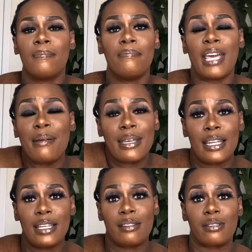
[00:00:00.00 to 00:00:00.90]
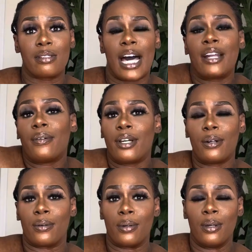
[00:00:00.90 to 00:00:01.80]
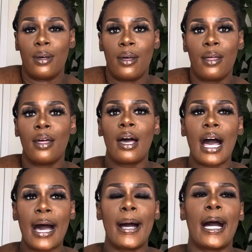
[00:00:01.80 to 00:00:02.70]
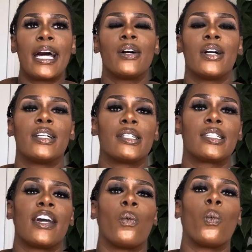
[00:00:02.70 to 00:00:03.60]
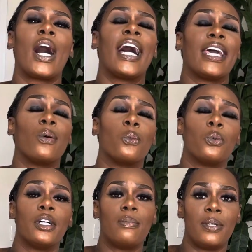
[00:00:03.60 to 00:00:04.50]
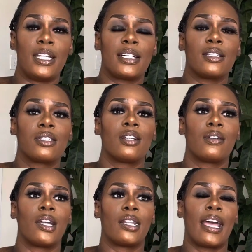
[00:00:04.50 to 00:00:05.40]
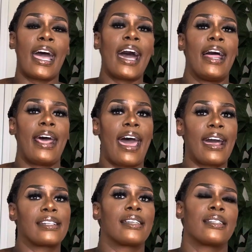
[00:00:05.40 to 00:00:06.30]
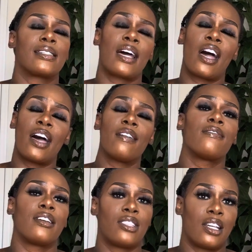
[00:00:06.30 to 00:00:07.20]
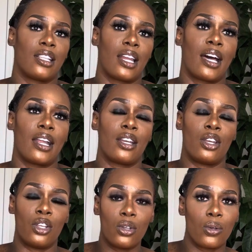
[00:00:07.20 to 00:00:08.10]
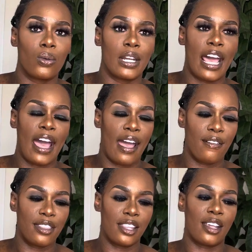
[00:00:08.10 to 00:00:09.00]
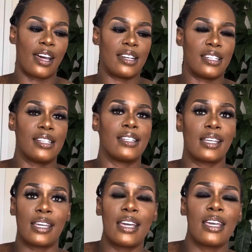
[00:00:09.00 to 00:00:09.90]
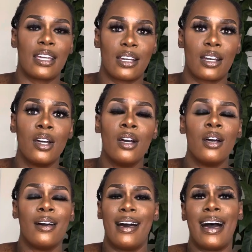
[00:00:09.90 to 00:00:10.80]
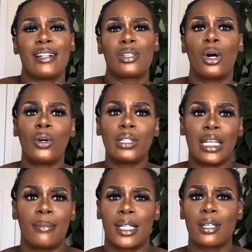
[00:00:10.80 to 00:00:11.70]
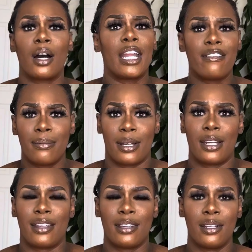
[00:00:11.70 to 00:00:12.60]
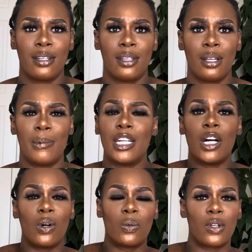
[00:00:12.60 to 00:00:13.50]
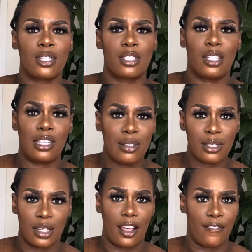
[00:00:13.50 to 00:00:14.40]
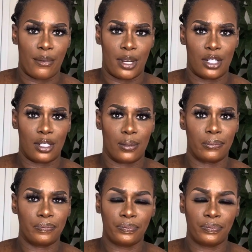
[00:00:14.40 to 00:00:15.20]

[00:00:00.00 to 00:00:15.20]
Maybe it is. I don't know. I don't understand why it would be, considering they had access to everything that I knew and everything that I did to get here. I told them, I taught everybody, but no one wants to use the information.